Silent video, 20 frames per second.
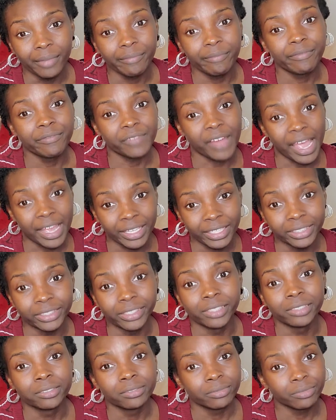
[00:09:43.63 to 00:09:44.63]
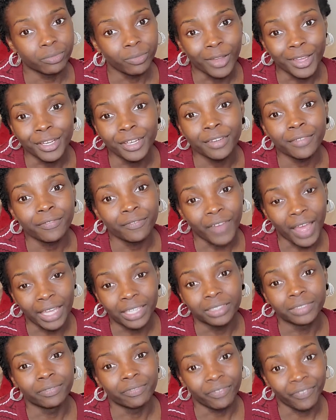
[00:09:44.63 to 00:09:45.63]
fighting, ready to
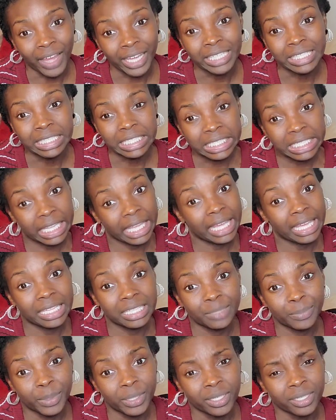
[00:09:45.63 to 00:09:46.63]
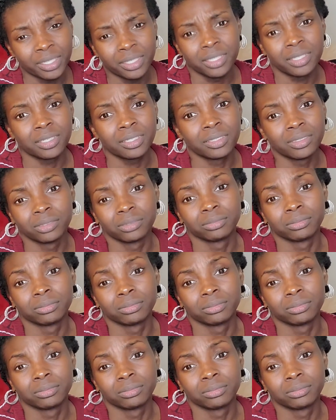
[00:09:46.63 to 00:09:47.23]
fight and stance, because